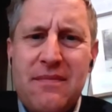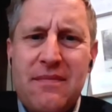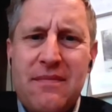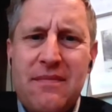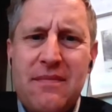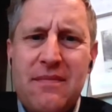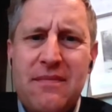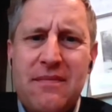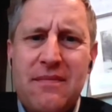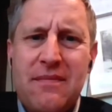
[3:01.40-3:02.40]

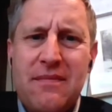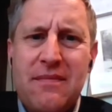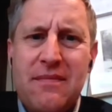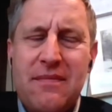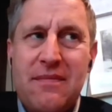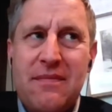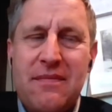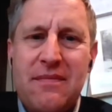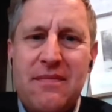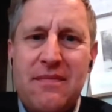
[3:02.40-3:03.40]

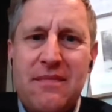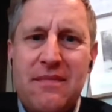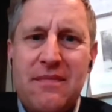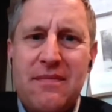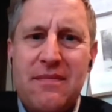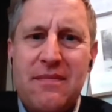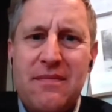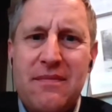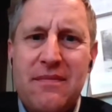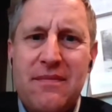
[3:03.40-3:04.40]

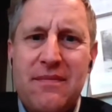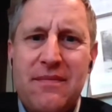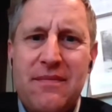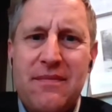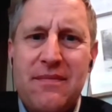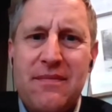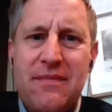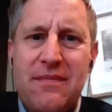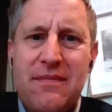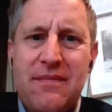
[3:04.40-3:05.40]

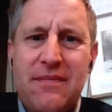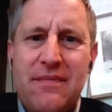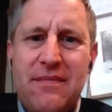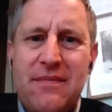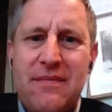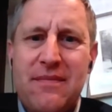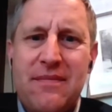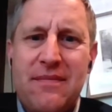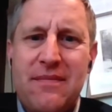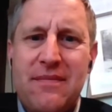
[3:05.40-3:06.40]

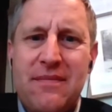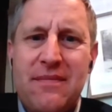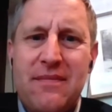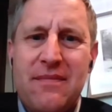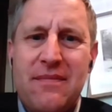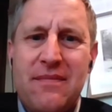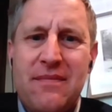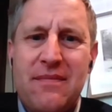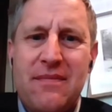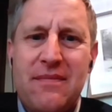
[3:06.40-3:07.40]

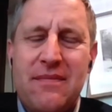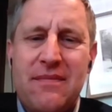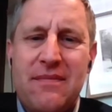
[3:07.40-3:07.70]
No words are spoken by the person on screen.